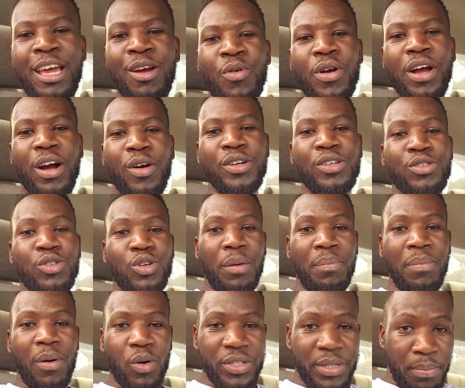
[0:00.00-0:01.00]
we are going to talk
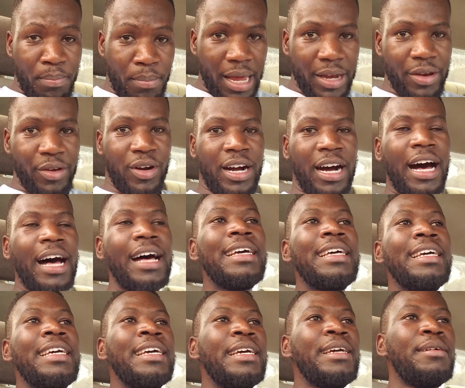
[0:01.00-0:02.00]
about a manual car.
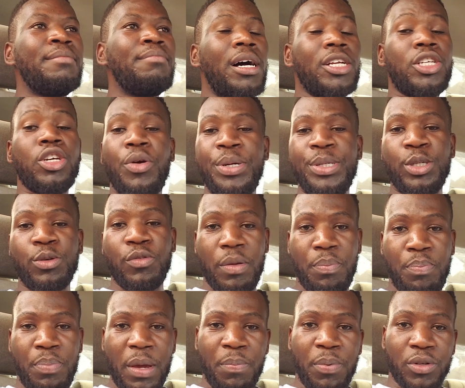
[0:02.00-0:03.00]
Majority of the
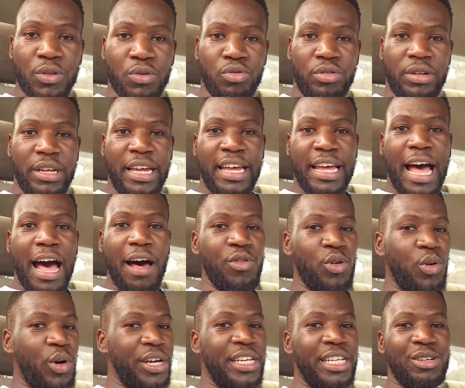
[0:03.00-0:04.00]
people today have no
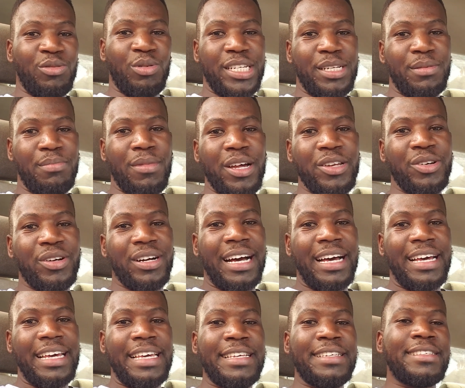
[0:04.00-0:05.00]
idea what a manual car
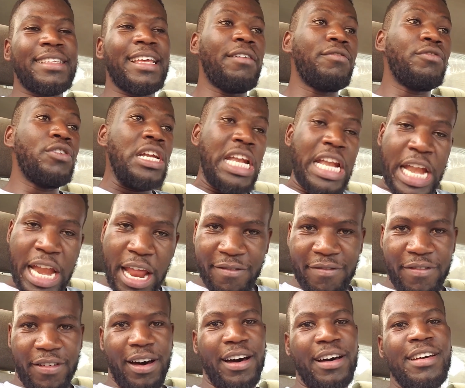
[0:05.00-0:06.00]
is. They have
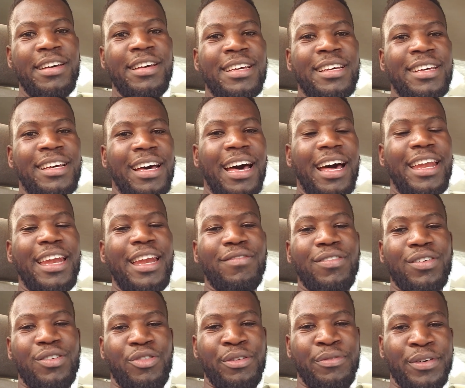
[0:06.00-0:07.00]
never
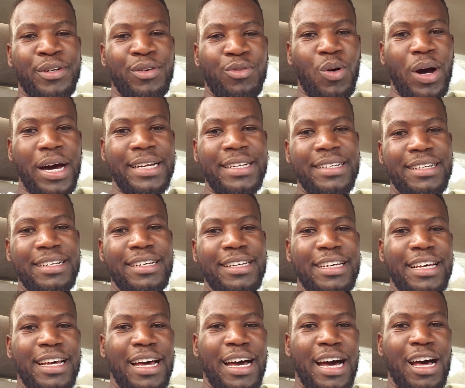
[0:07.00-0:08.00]
driven one,
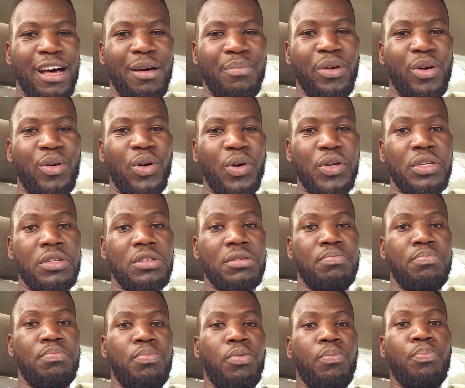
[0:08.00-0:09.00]
because
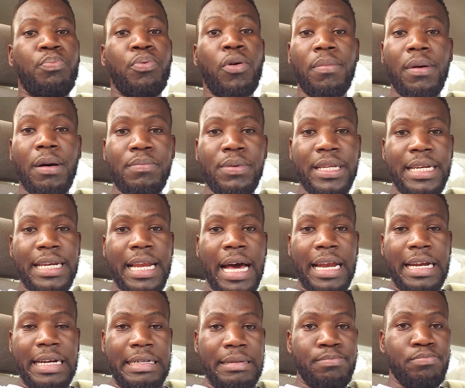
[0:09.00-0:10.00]
probably
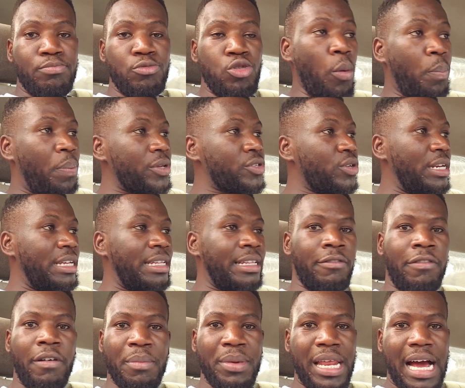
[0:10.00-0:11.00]
no person in their
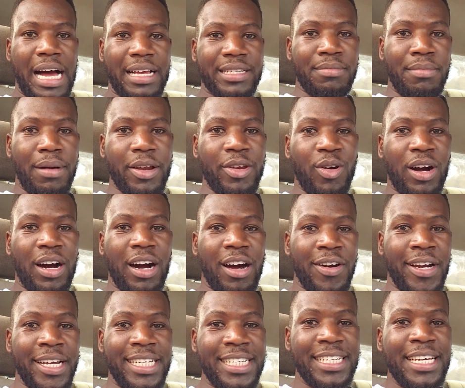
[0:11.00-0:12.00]
family has a manual car,
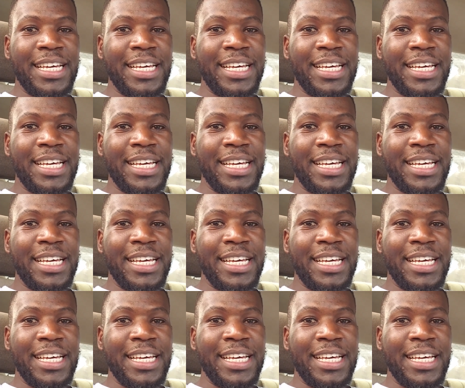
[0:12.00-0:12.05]
right?